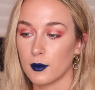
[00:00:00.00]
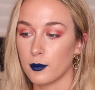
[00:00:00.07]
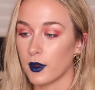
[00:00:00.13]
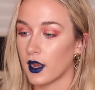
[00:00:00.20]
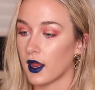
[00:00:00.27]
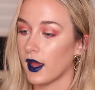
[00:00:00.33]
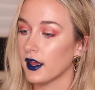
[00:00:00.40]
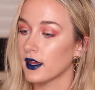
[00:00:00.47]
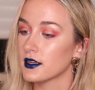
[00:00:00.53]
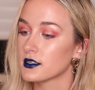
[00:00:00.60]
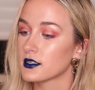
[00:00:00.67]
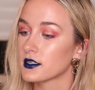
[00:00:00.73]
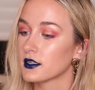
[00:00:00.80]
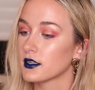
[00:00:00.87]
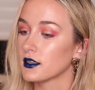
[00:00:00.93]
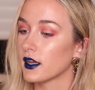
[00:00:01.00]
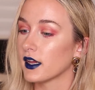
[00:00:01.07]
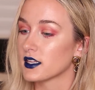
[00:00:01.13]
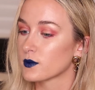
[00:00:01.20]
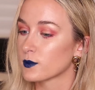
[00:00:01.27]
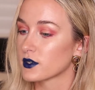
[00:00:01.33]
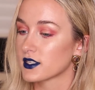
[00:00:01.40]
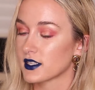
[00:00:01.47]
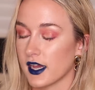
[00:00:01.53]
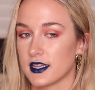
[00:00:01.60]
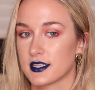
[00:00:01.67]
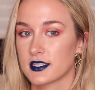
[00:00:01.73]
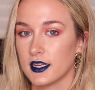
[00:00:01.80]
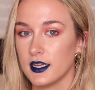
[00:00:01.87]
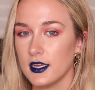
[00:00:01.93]
apply it as
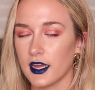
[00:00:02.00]
precisely.